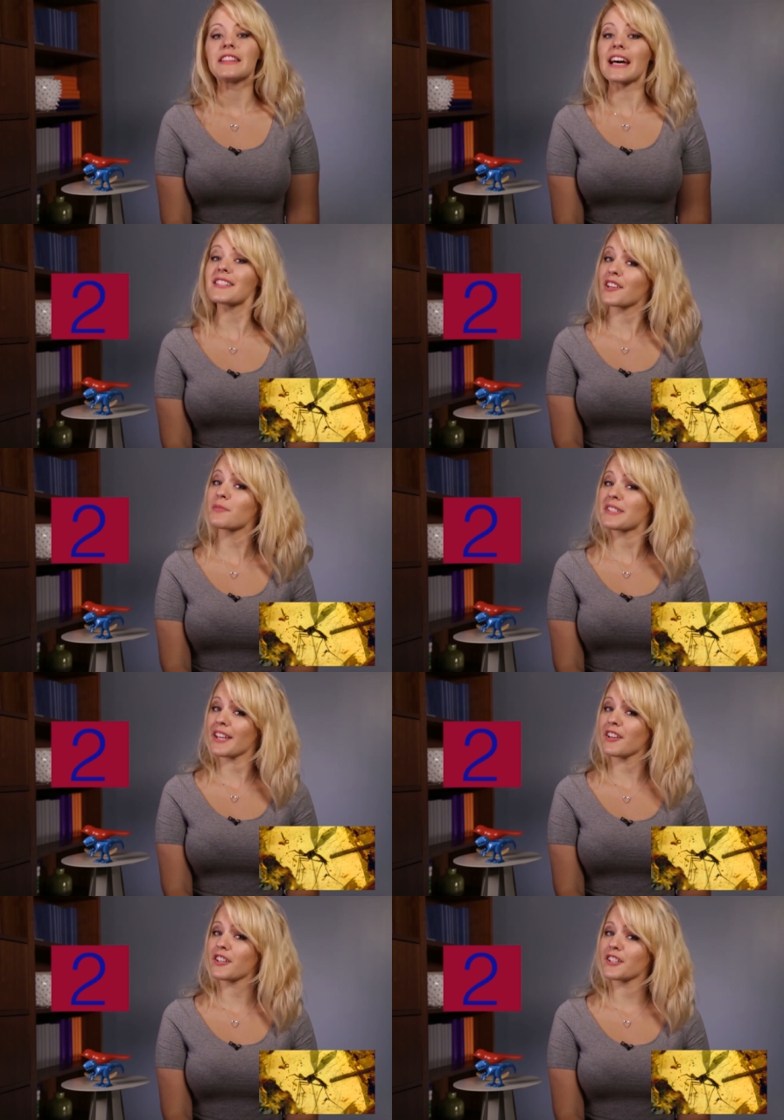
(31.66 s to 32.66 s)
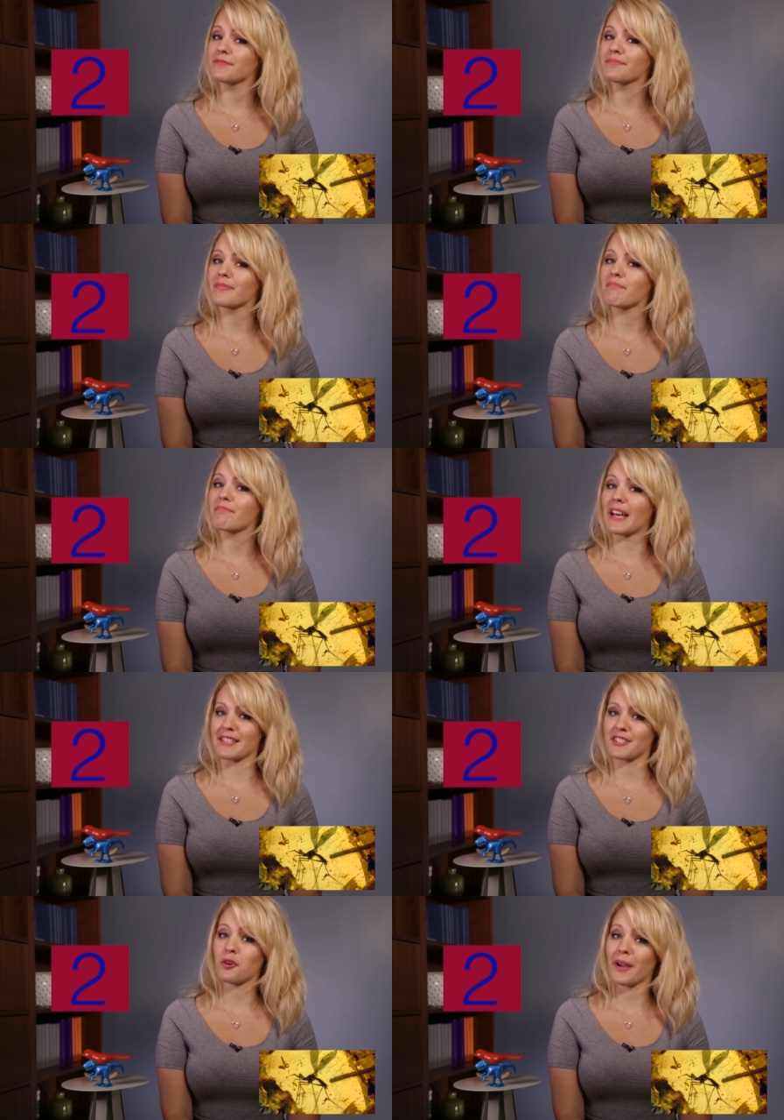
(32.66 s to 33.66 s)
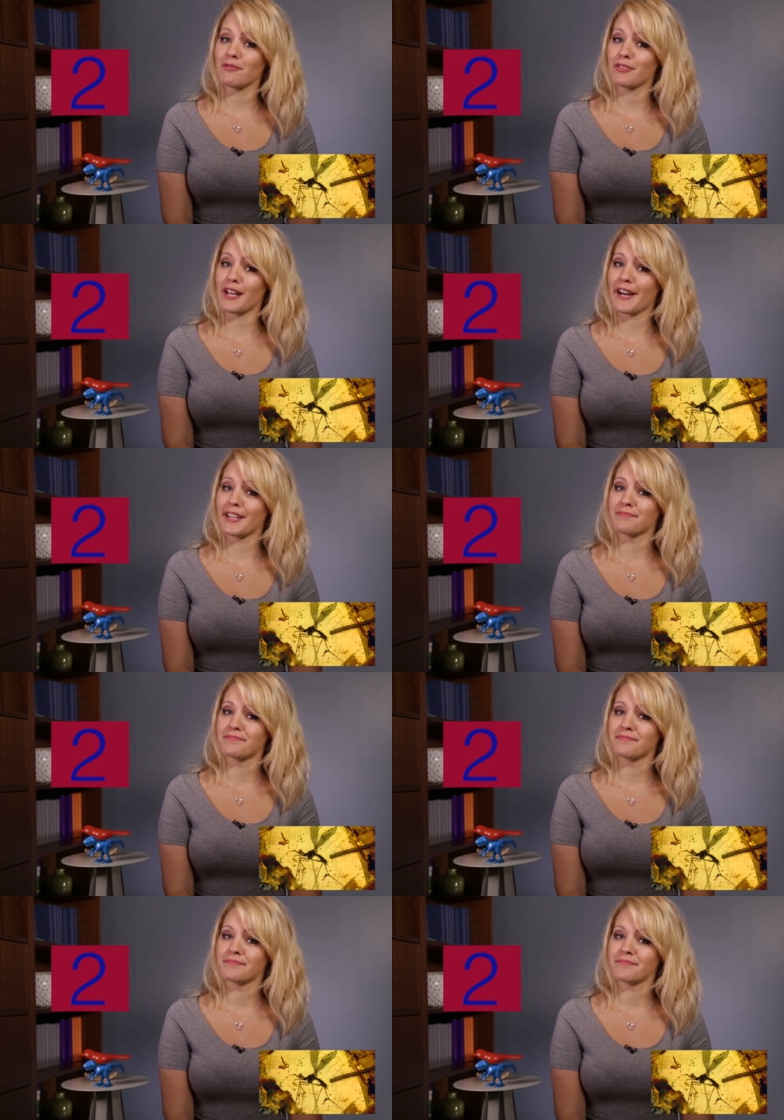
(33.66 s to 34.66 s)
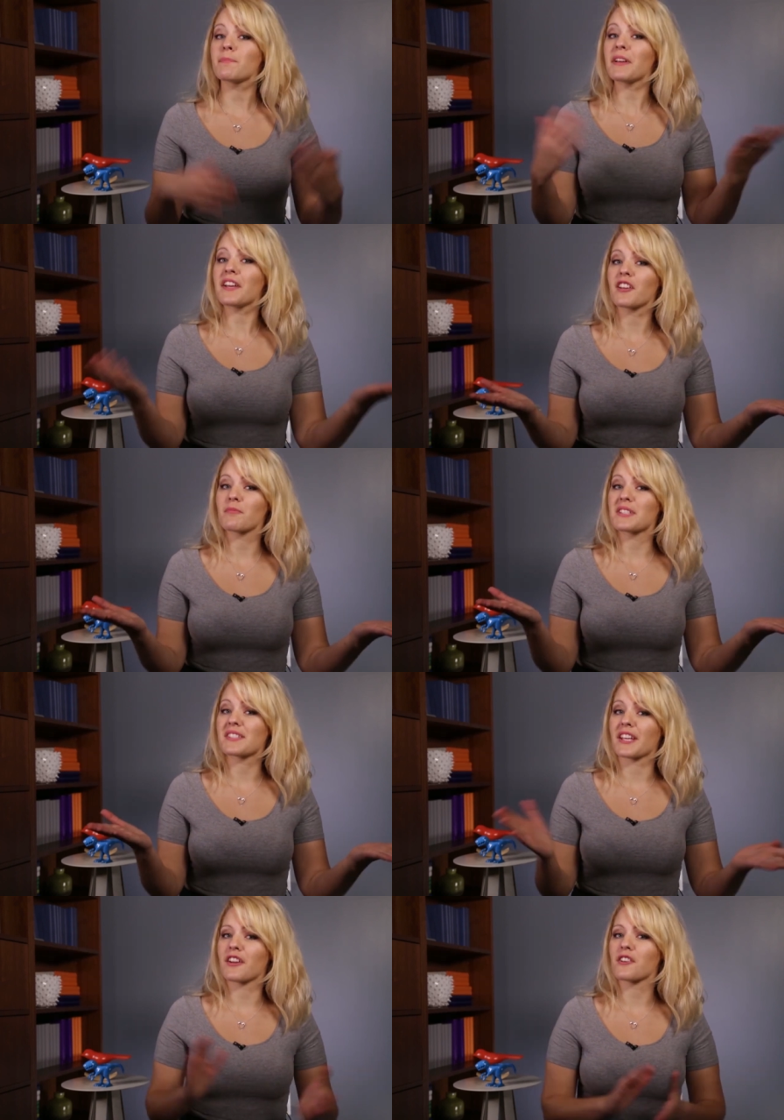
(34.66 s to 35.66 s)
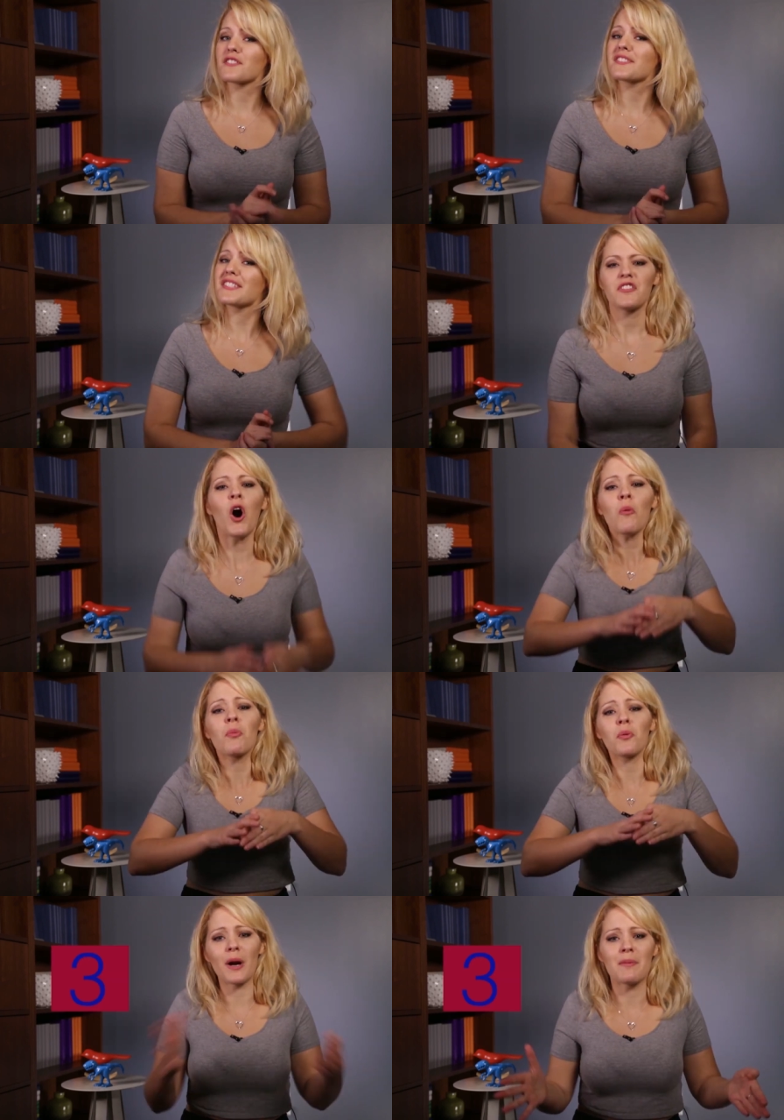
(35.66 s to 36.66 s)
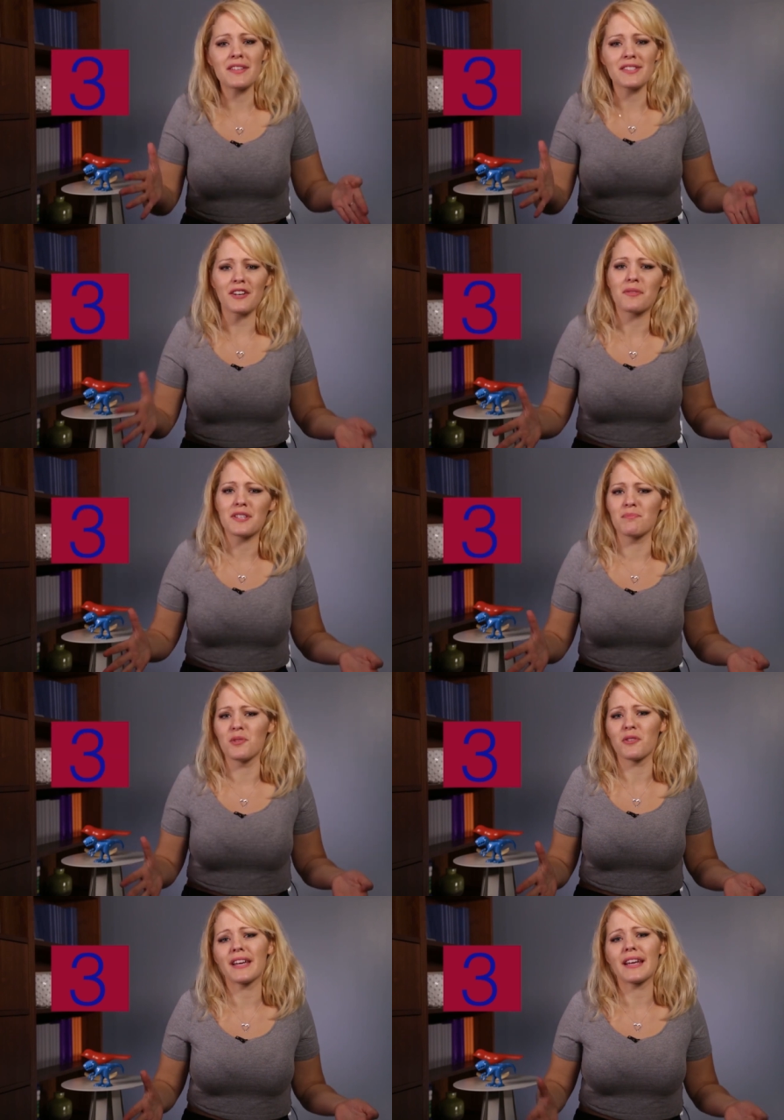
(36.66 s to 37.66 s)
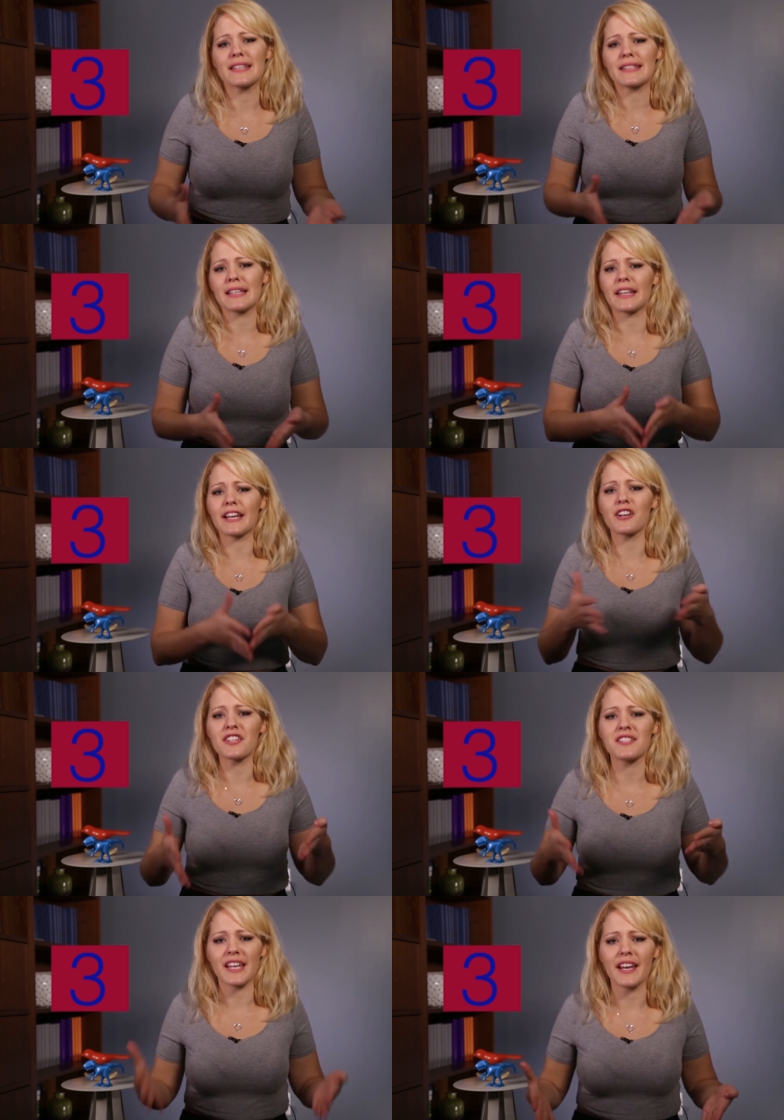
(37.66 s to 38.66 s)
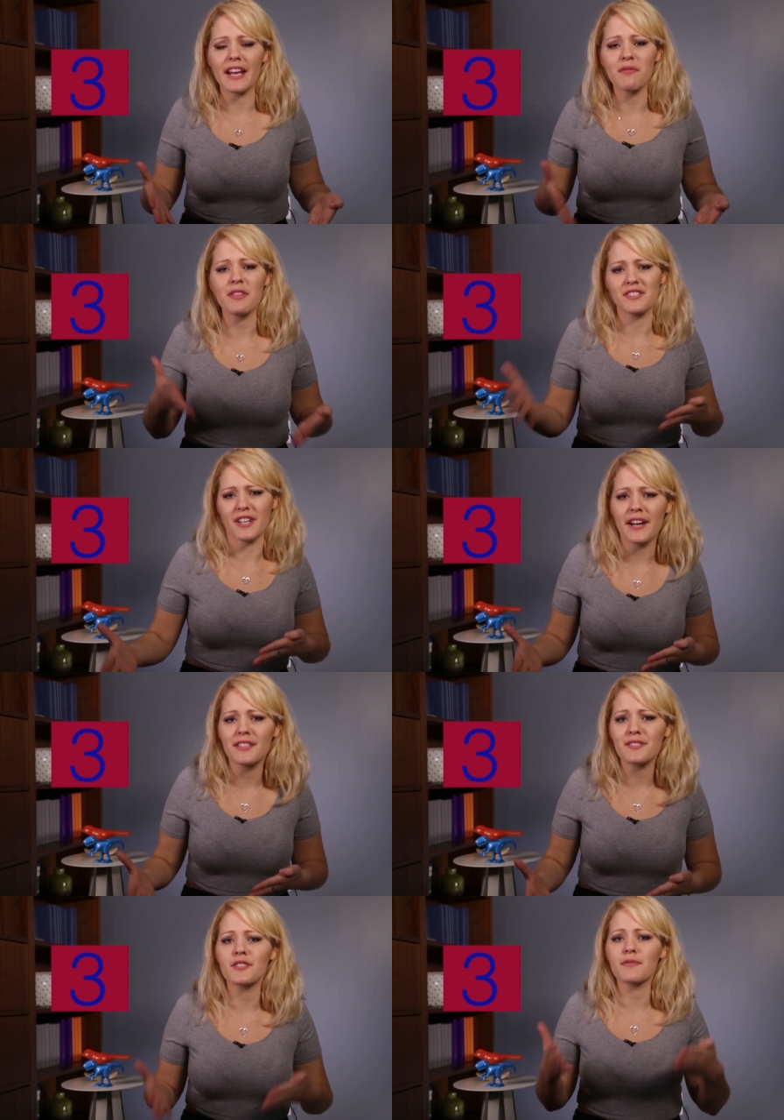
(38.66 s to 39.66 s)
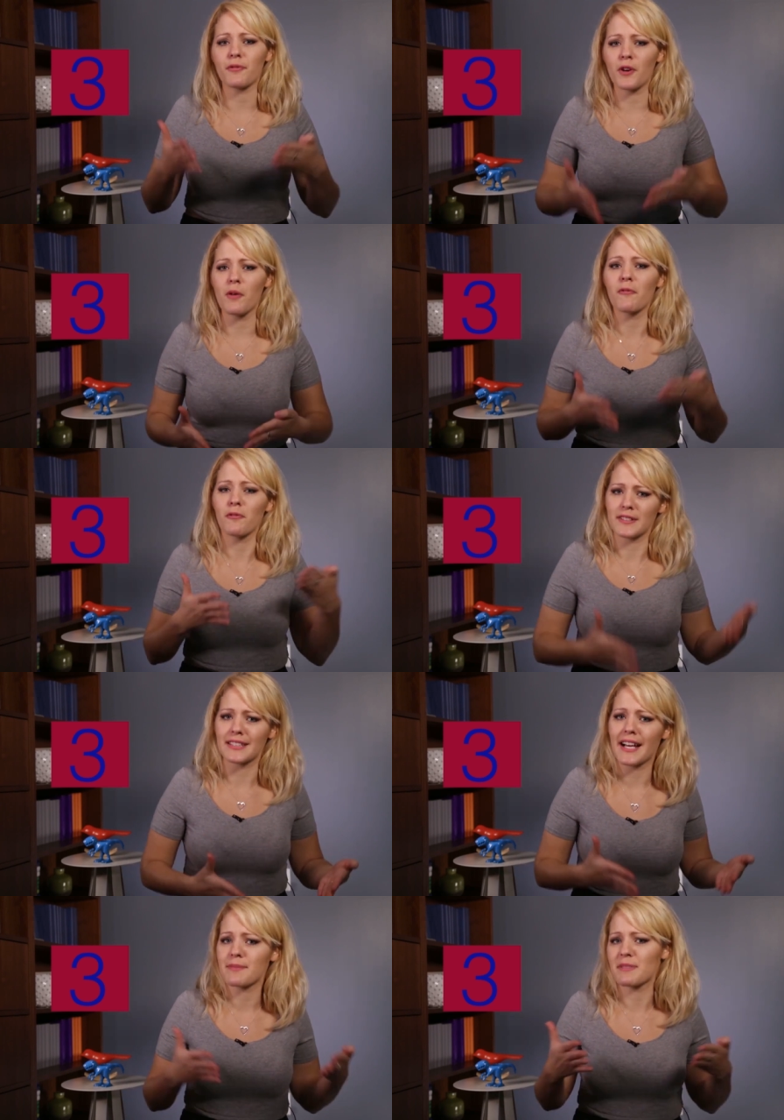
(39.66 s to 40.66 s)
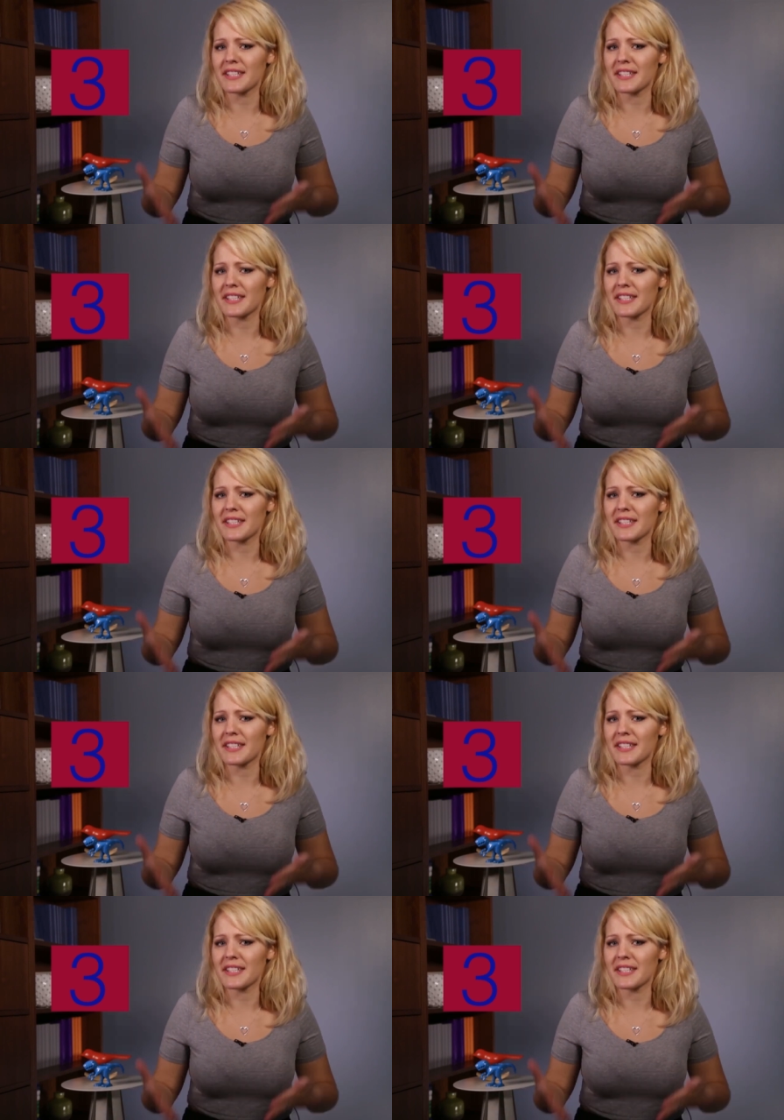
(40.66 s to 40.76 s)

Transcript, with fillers: That's not a mosquito, that's a crane fly. Speaking of mosquitoes, the whole premise of this movie is that they got the DNA for the dinosaurs from fossilized